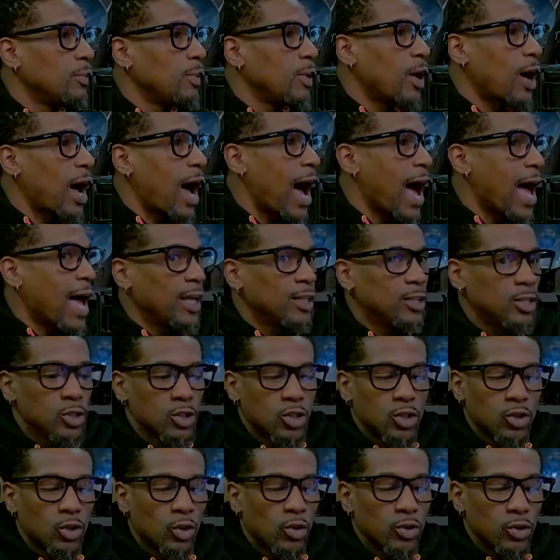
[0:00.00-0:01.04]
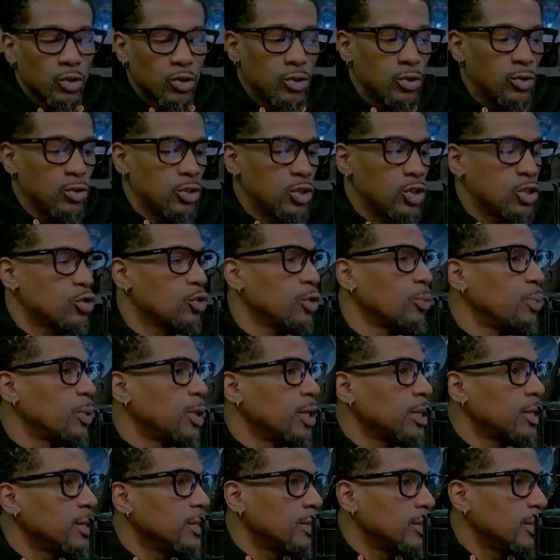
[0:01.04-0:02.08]
I had to start
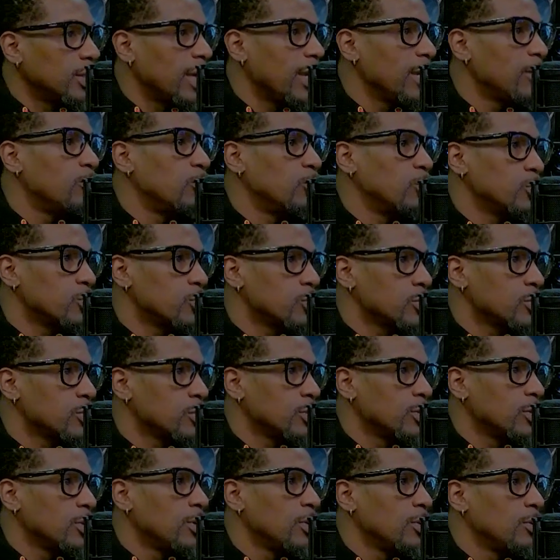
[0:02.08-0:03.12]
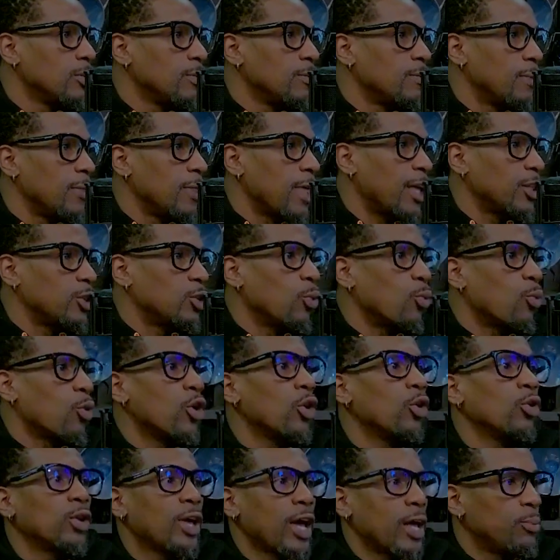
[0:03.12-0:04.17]
stripping labels that the
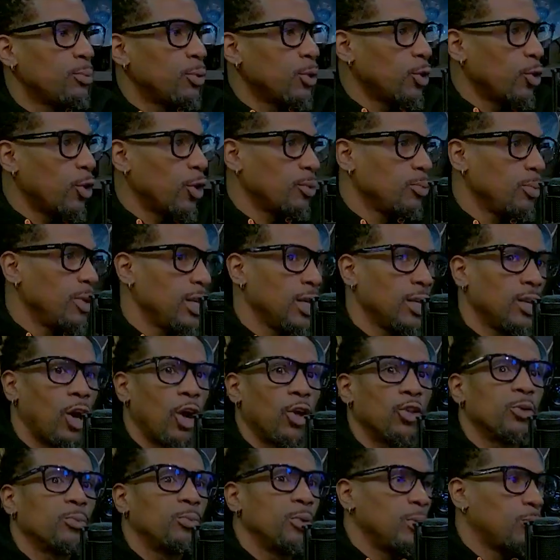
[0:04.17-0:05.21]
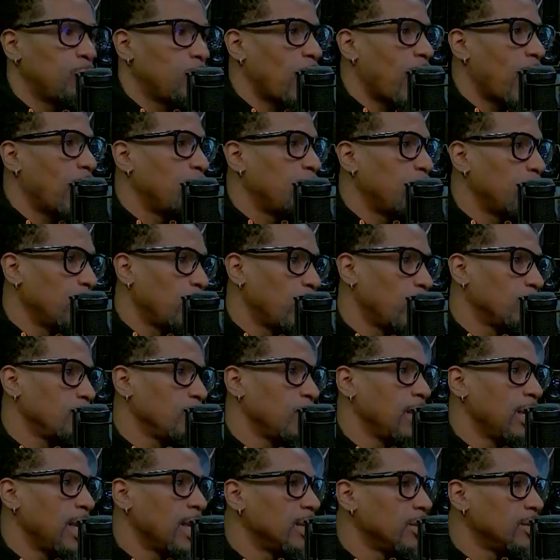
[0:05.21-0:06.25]
world had put on me and other people yep. had put on
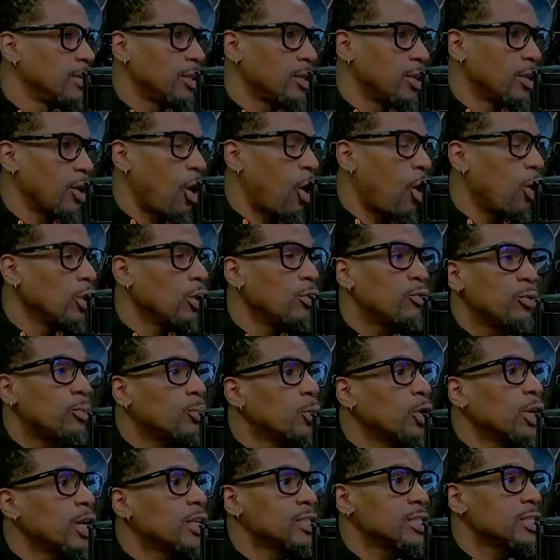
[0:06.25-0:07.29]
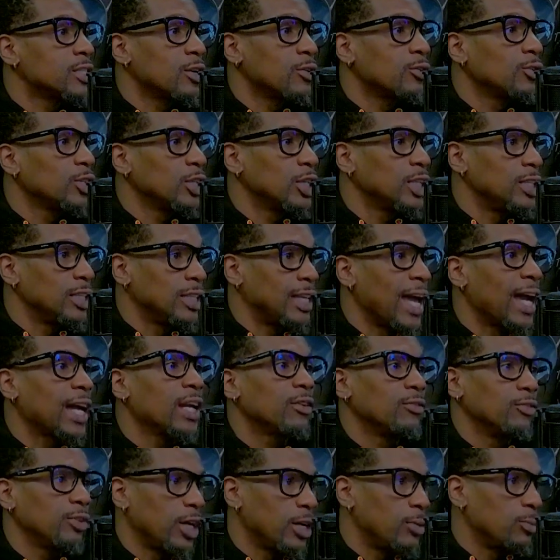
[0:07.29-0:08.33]
me and all of them weren't necessarily
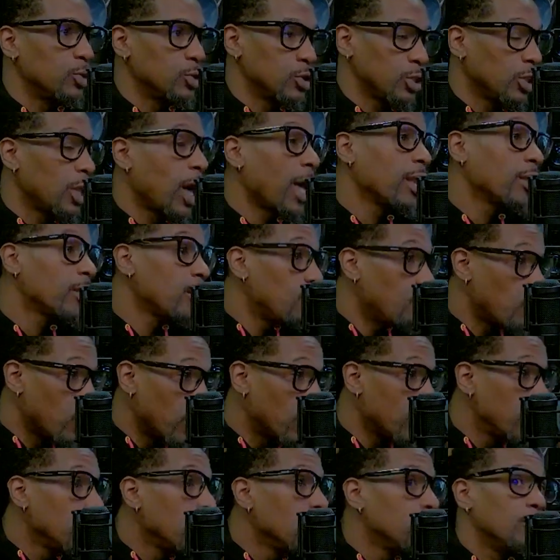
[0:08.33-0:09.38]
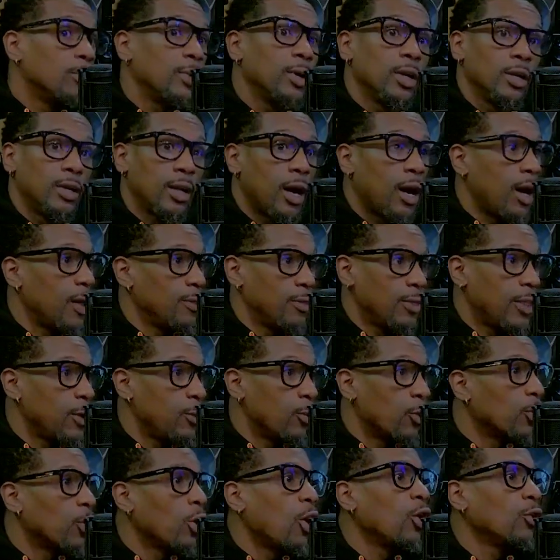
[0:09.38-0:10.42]
negative labels a lot of them were but they
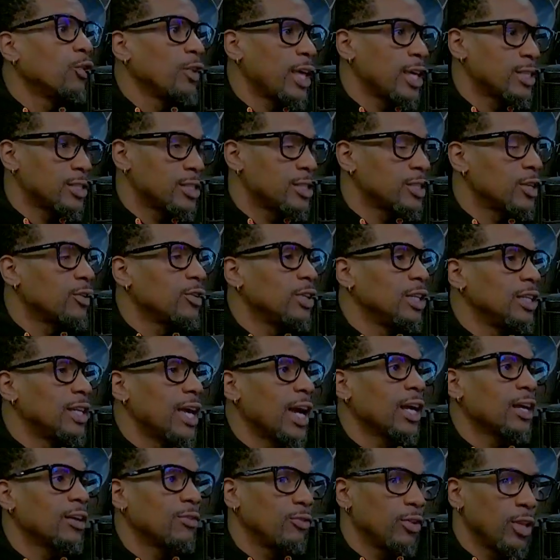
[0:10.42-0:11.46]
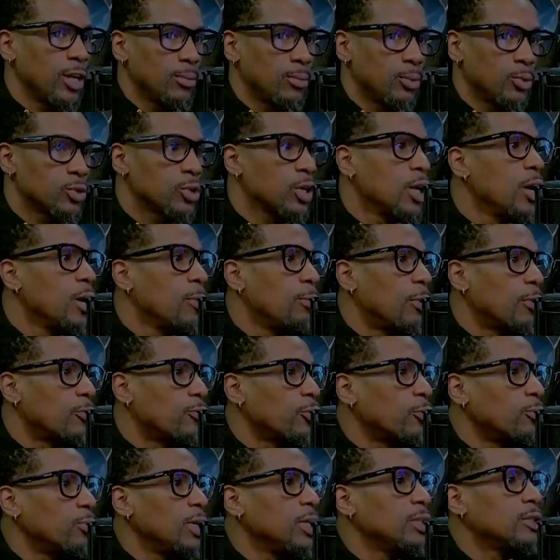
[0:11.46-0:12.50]
weren't all necessarily negative labels but
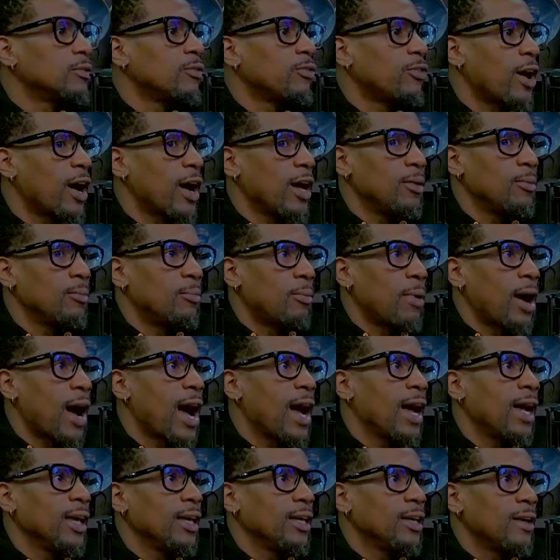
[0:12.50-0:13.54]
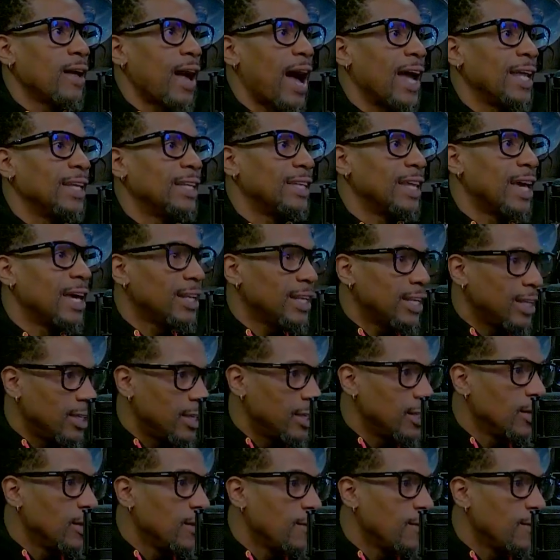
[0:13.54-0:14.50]
for me to find my identity